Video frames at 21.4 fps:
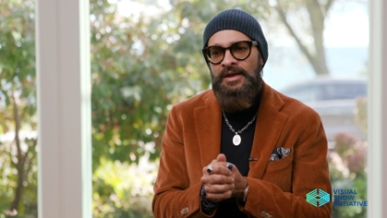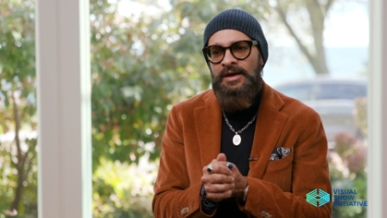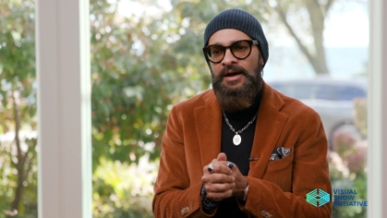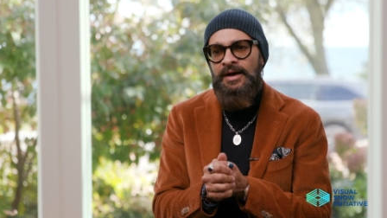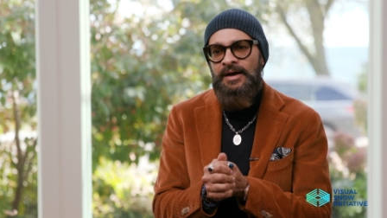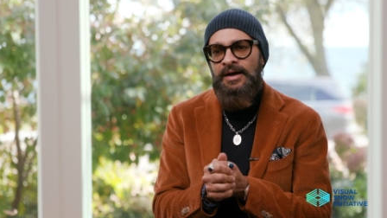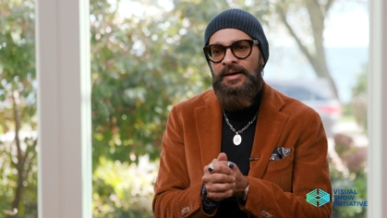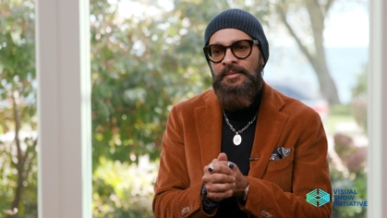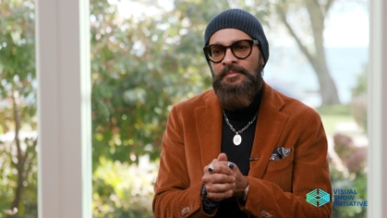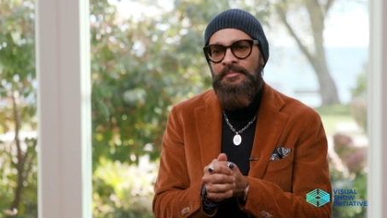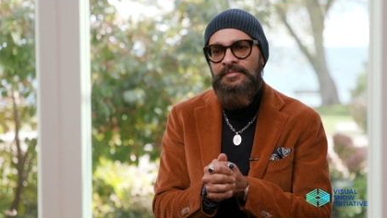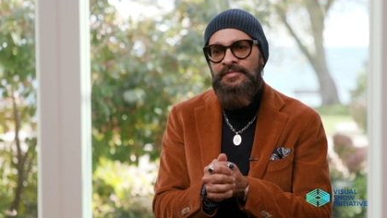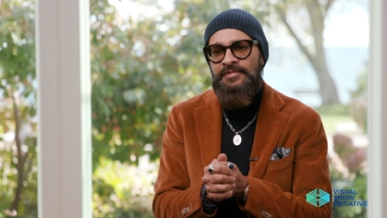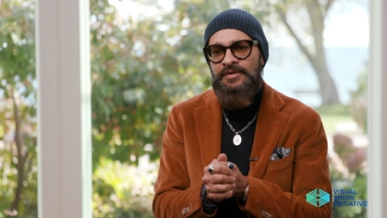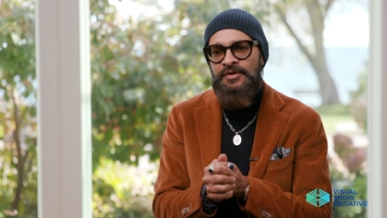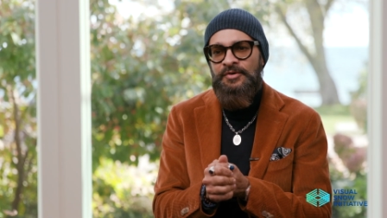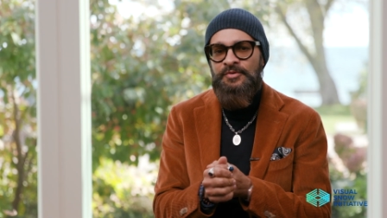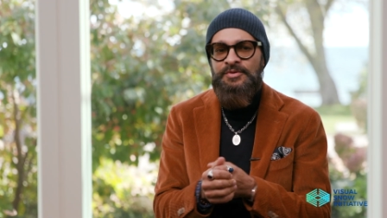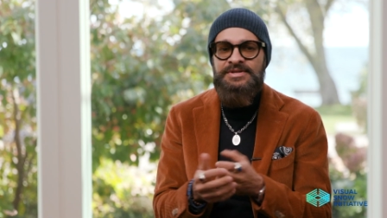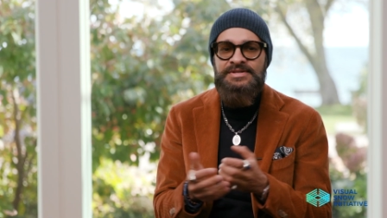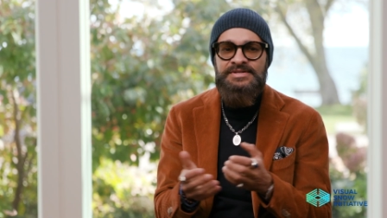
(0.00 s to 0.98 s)
Um,
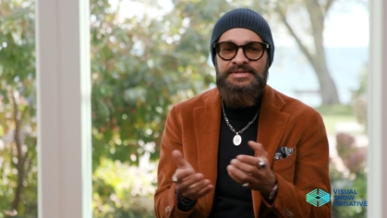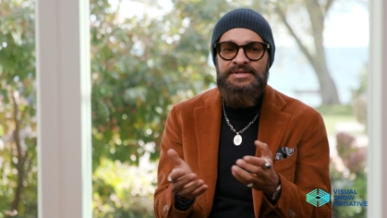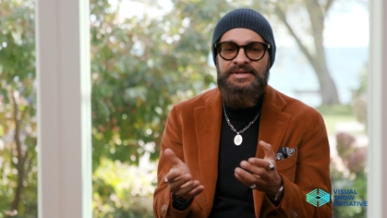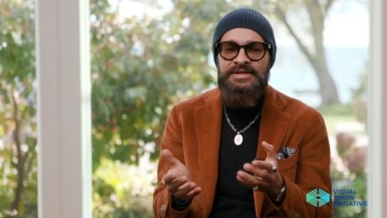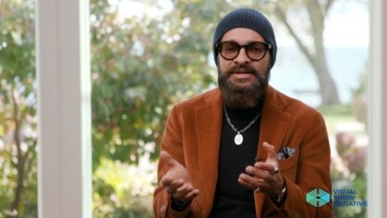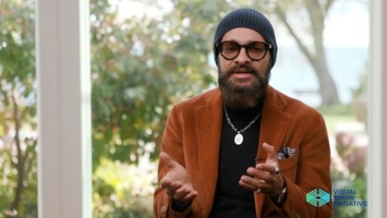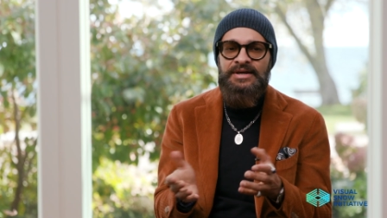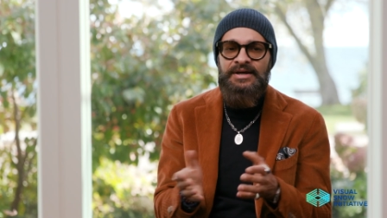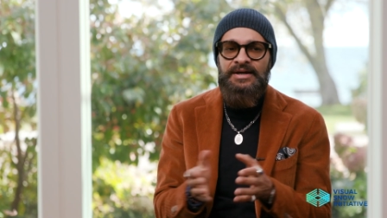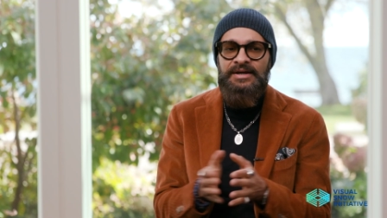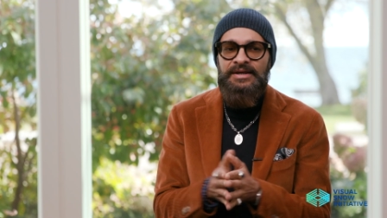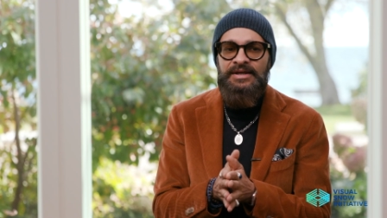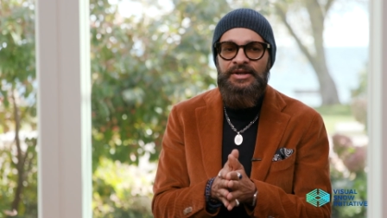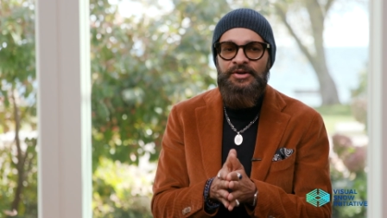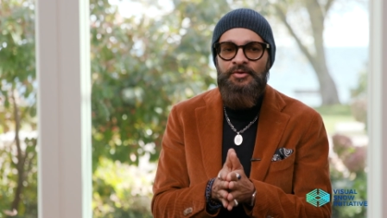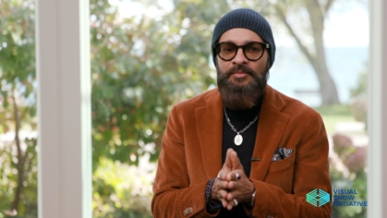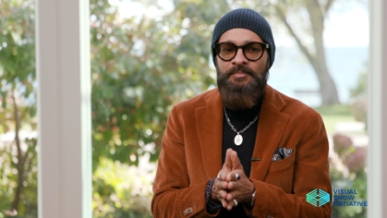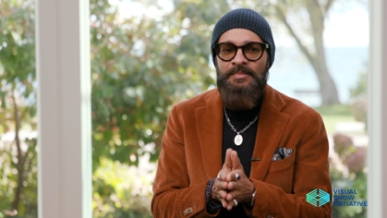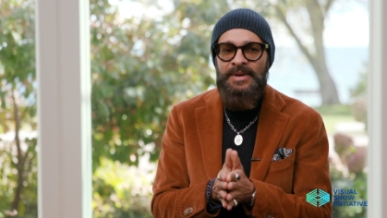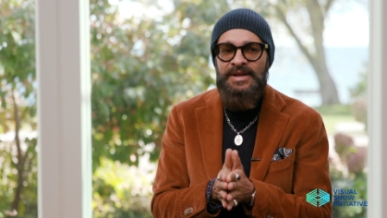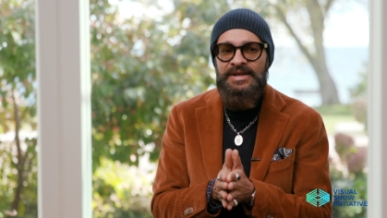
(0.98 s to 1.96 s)
there is, you
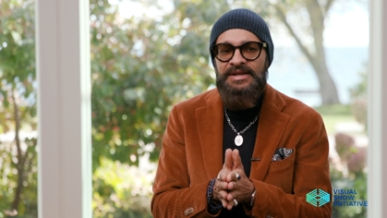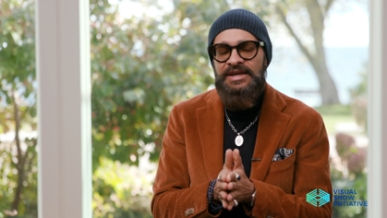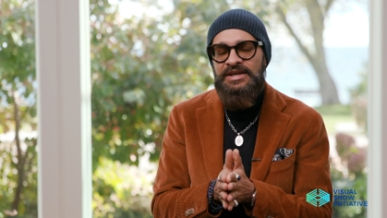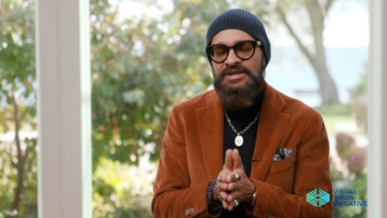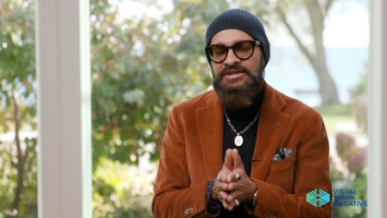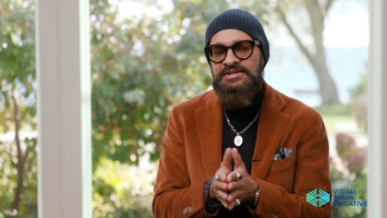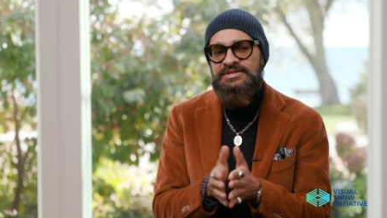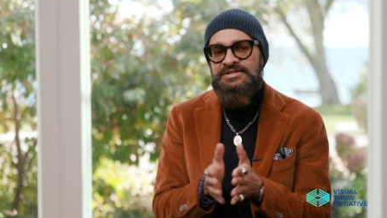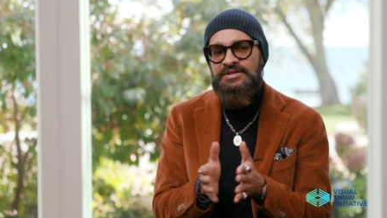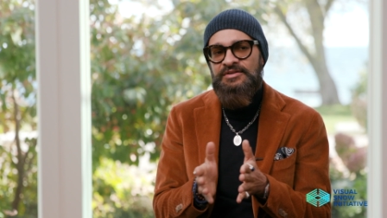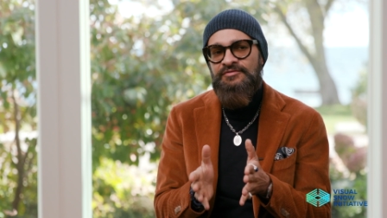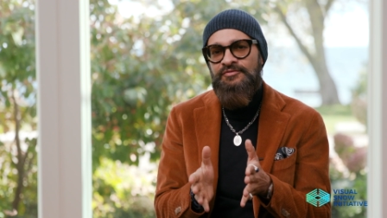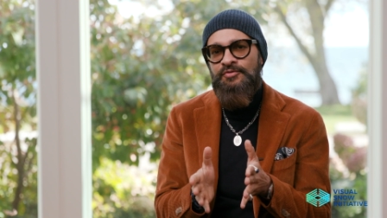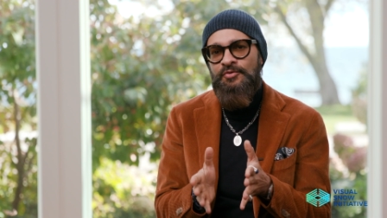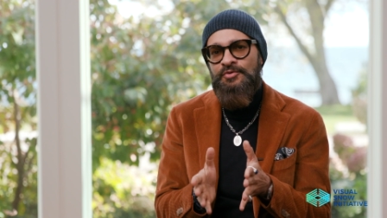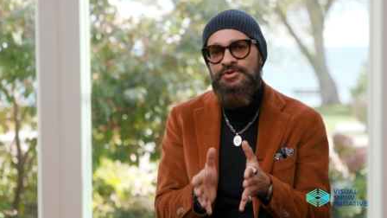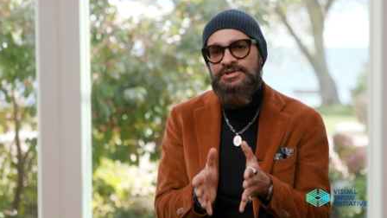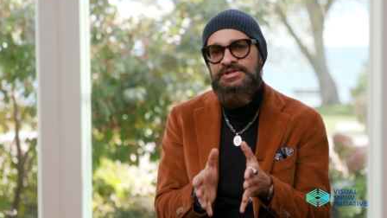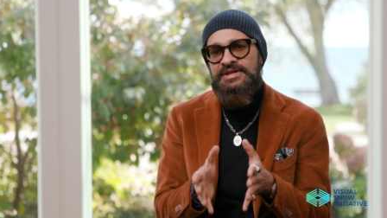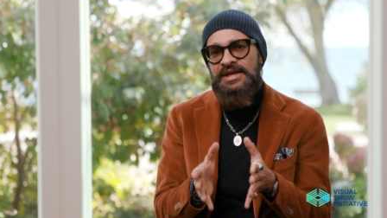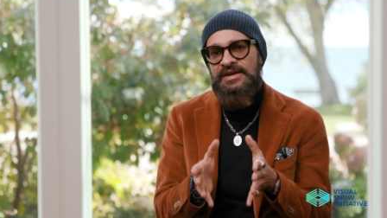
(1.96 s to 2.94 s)
know, medications
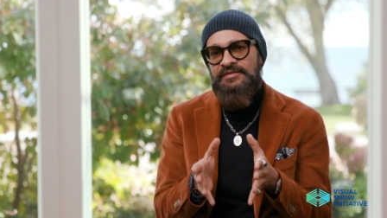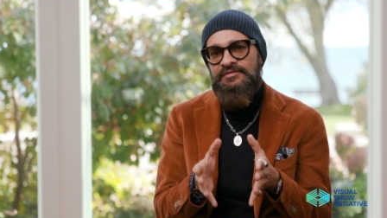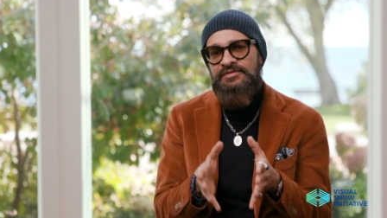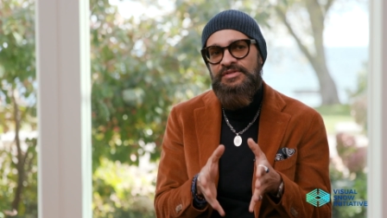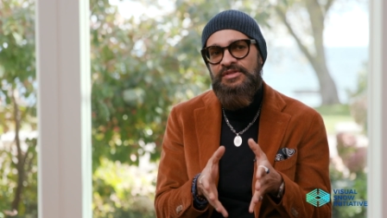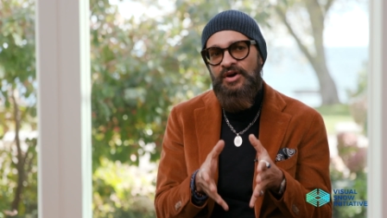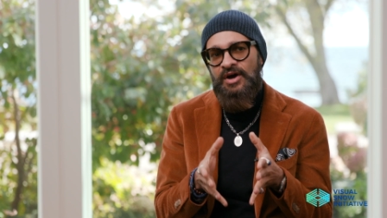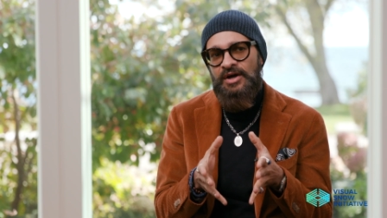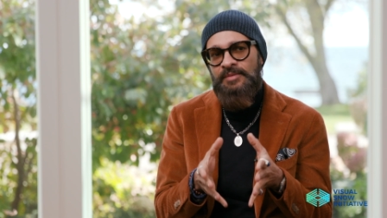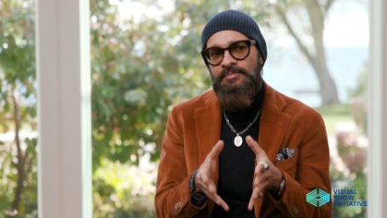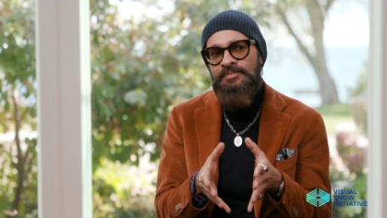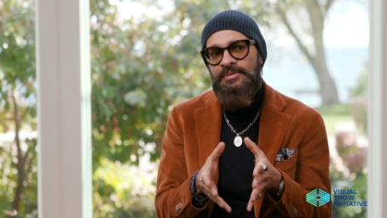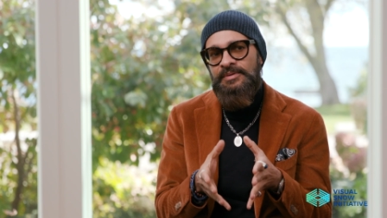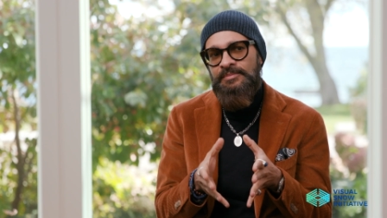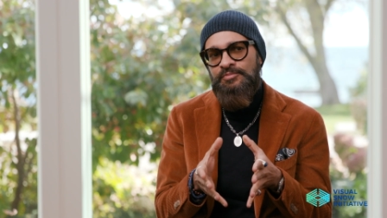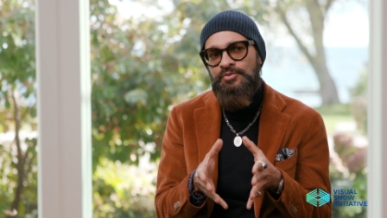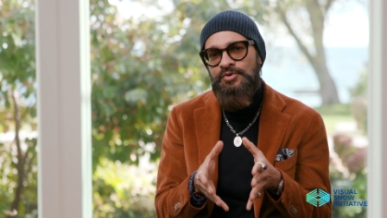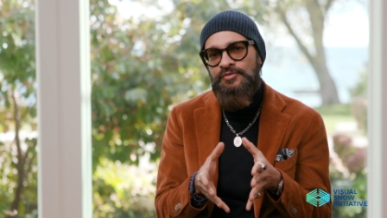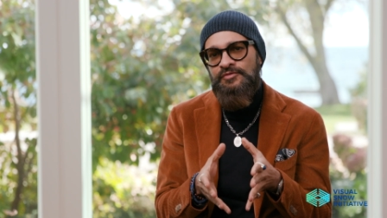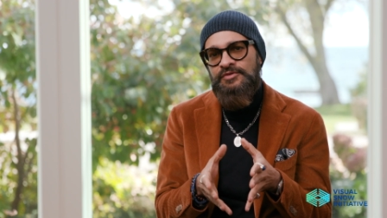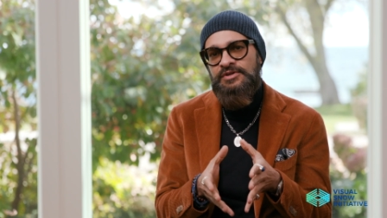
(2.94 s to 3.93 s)
unfortunately have not
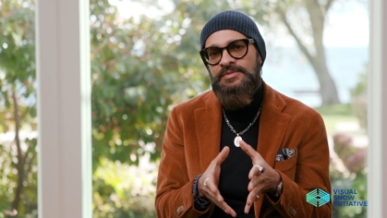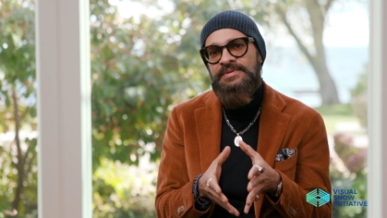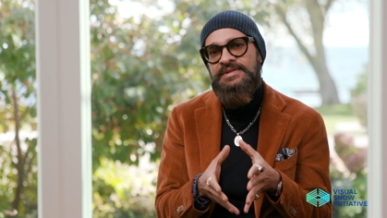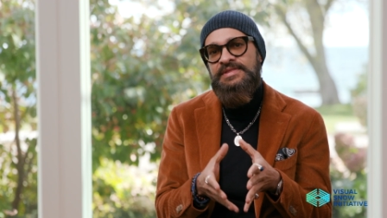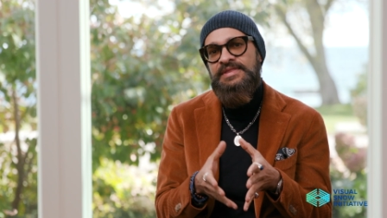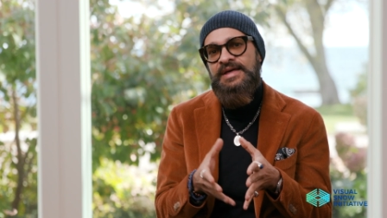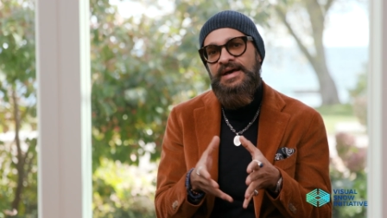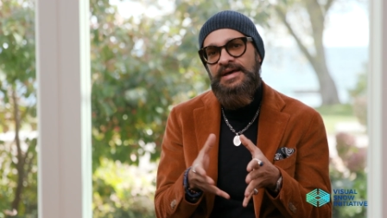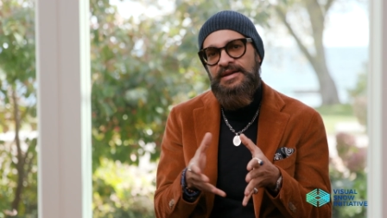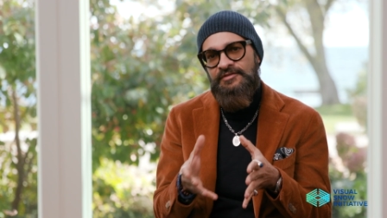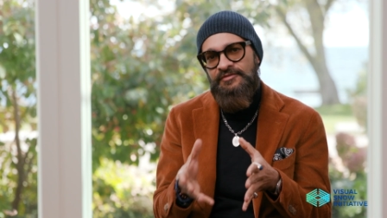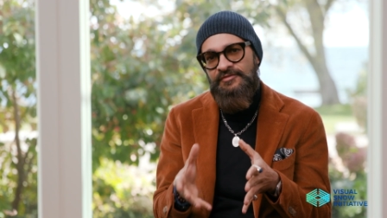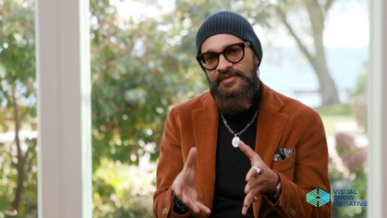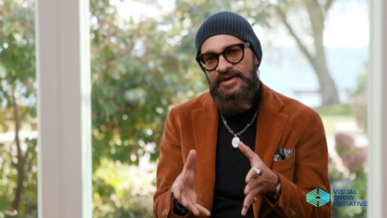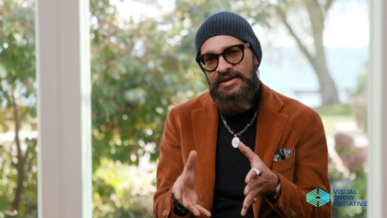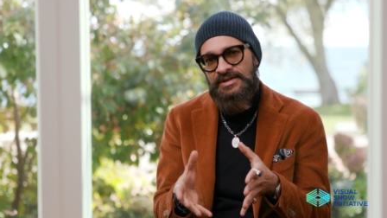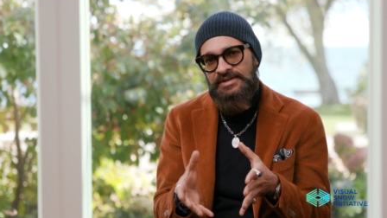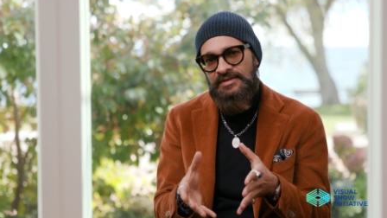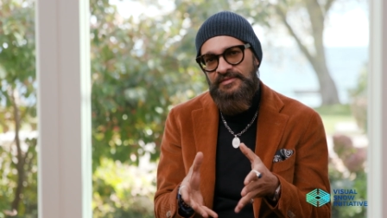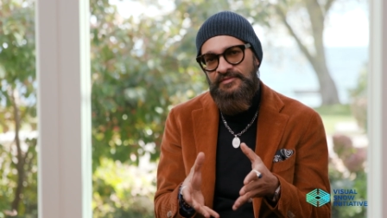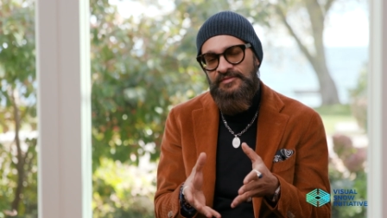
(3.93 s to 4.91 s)
been proven to be that
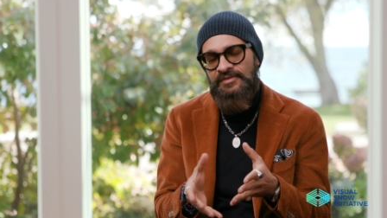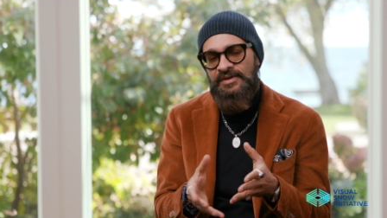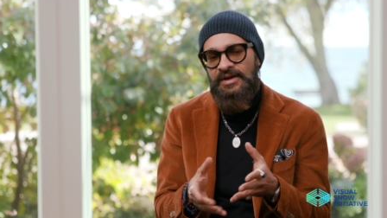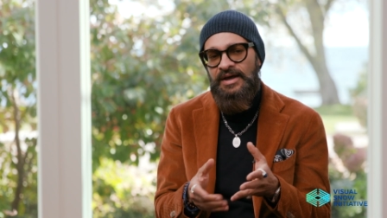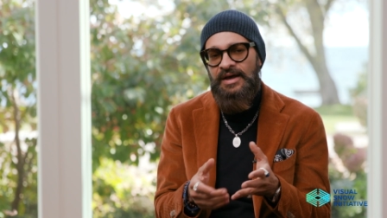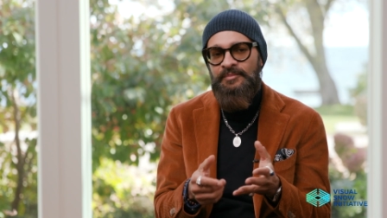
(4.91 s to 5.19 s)
effective.